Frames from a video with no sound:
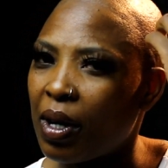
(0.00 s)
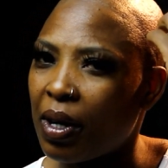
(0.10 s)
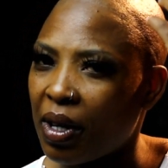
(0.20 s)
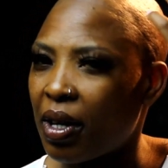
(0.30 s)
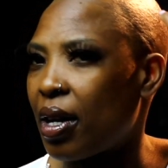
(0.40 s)

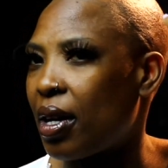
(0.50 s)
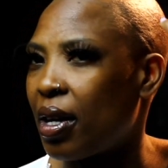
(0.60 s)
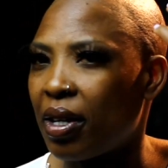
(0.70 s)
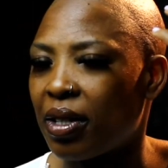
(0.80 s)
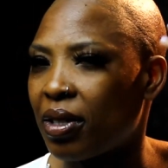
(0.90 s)

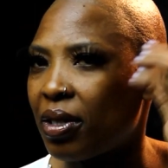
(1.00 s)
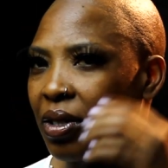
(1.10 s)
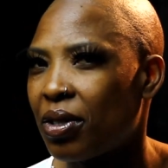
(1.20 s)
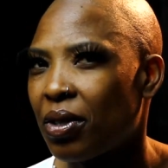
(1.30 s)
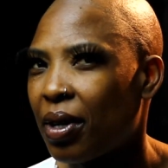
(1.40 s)
Yeah,
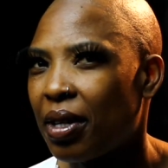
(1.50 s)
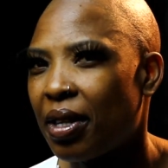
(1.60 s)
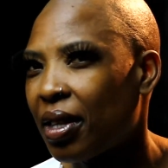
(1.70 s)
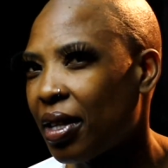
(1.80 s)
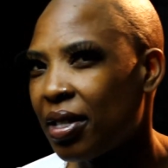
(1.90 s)
so I
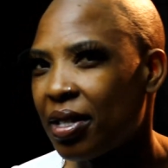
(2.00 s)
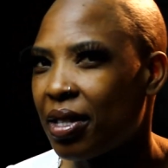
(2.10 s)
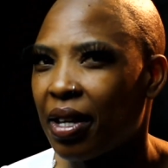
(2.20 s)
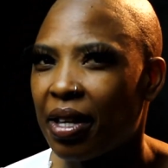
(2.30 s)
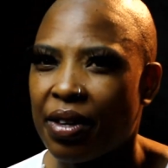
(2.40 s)
think that's
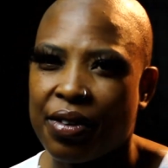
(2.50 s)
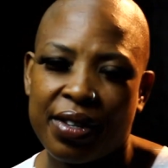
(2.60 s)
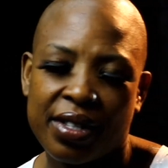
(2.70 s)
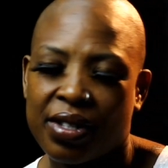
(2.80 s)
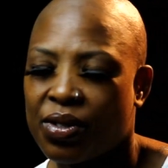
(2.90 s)
the other
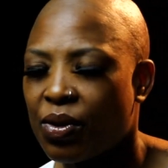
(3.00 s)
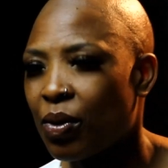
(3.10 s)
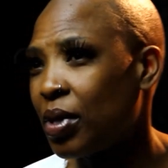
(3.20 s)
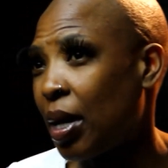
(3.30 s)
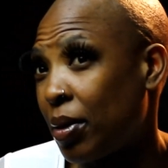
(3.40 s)
reason. So
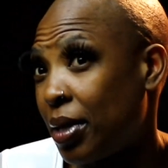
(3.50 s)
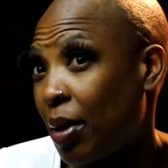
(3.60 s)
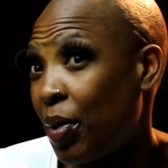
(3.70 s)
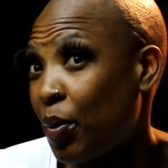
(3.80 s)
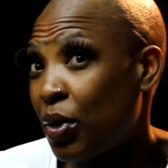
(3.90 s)

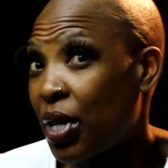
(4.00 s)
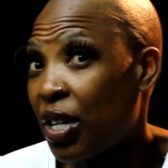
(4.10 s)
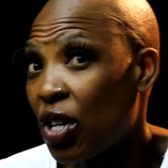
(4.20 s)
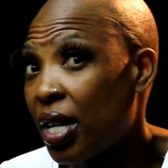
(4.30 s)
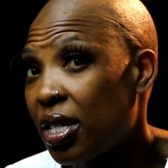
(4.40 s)
some people take
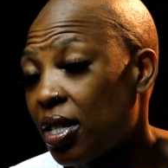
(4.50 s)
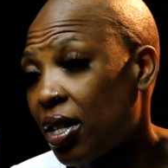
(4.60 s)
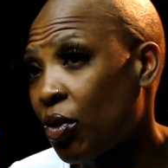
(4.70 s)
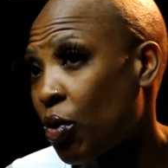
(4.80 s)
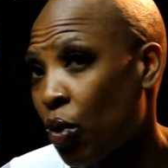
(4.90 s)
chances
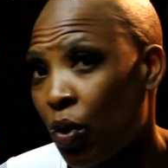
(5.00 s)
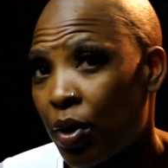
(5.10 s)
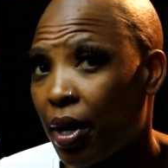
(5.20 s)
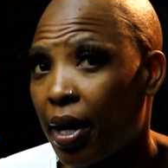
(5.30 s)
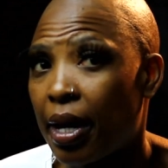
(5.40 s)
and grow
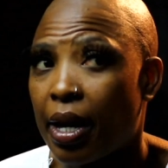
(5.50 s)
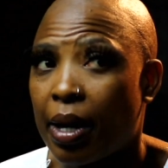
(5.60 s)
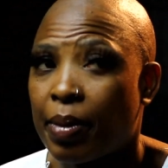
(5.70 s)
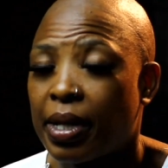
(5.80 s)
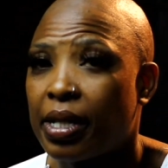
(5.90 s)
their
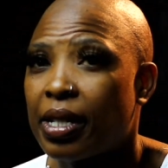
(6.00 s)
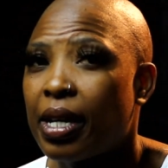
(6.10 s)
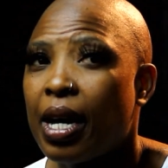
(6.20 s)
hair, but